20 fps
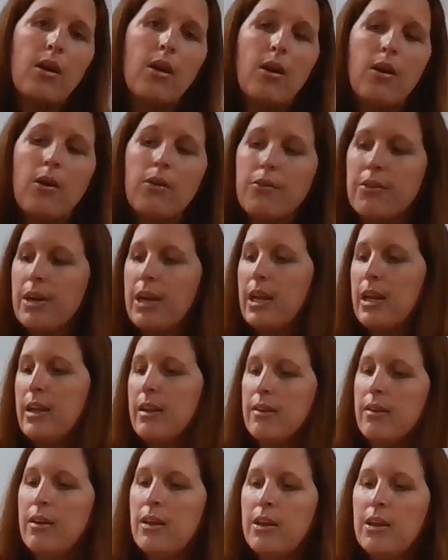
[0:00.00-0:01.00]
All
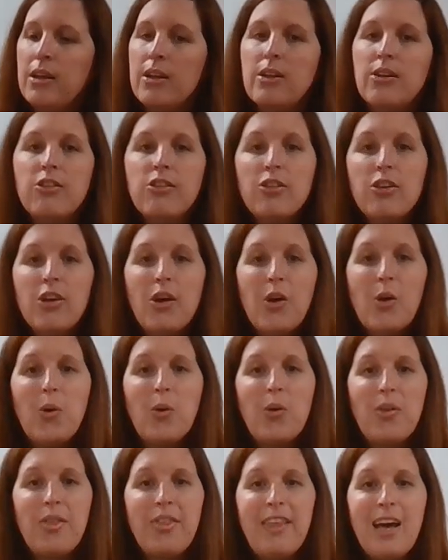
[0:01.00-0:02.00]
right.
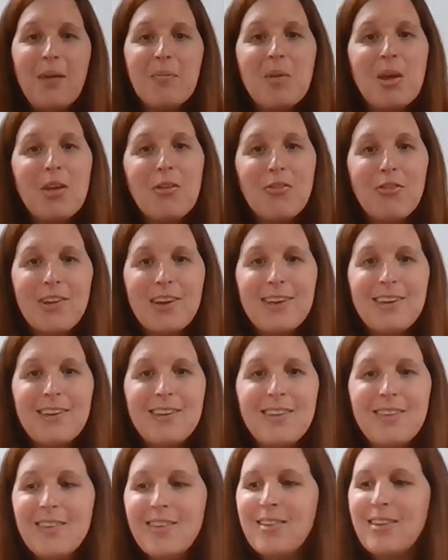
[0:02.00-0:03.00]
So that, my
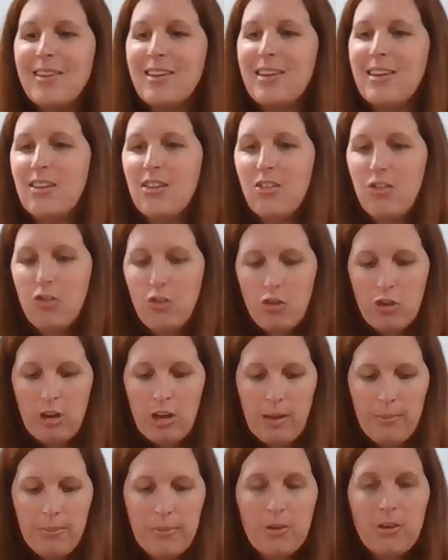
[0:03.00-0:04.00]
friends, is
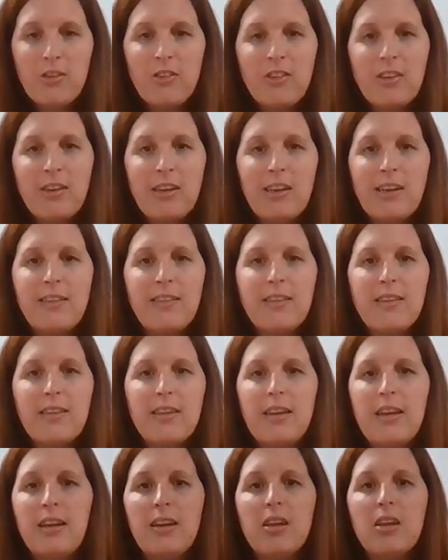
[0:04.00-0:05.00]
Chapter 6
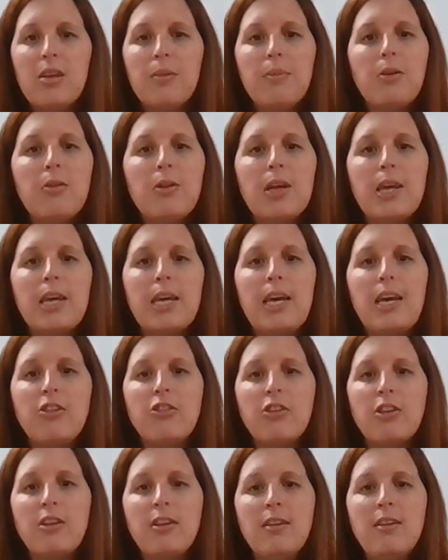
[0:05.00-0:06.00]
in
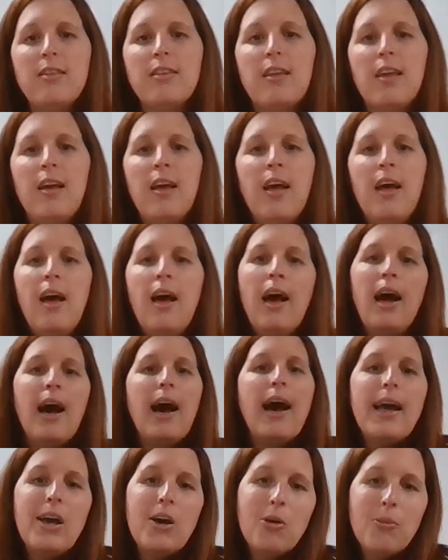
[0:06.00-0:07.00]
Communications.
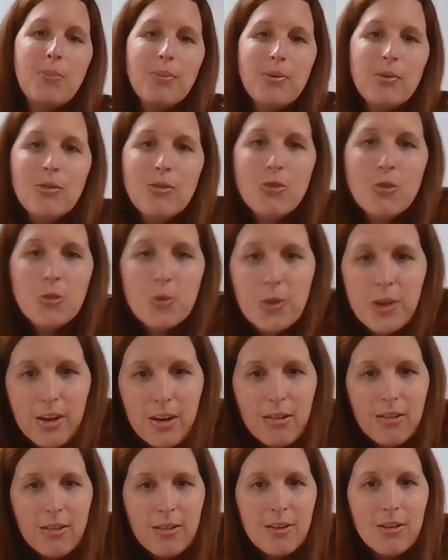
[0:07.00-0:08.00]
I hope you enjoyed
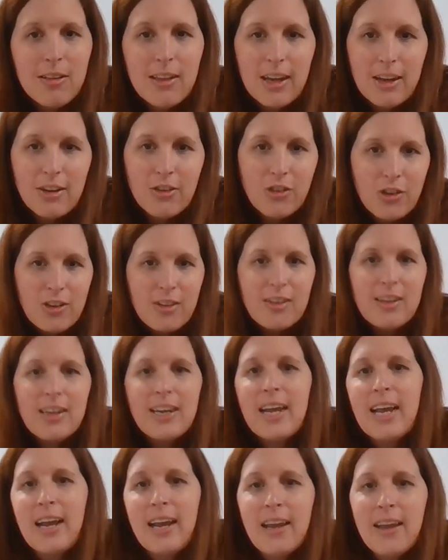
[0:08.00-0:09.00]
our little lecture
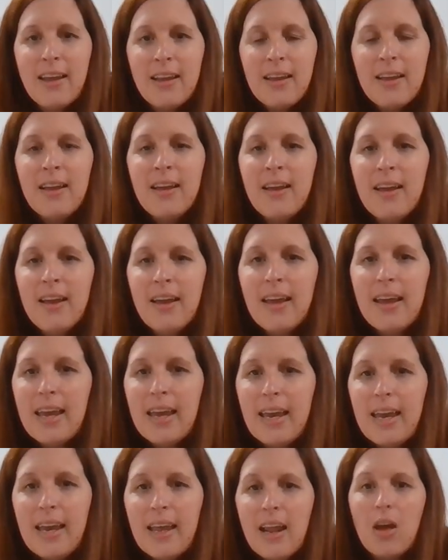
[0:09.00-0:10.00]
today,
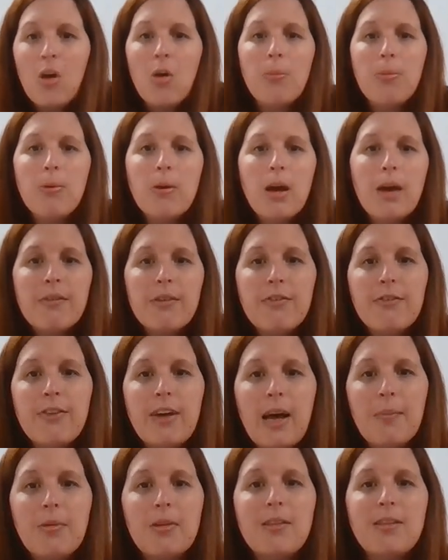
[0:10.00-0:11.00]
and I hope you have a
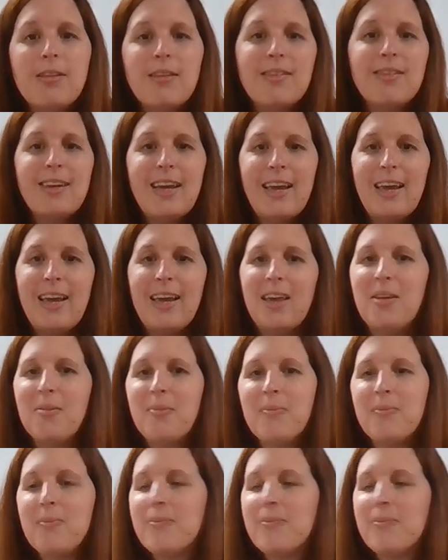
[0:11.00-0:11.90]
fabulous day.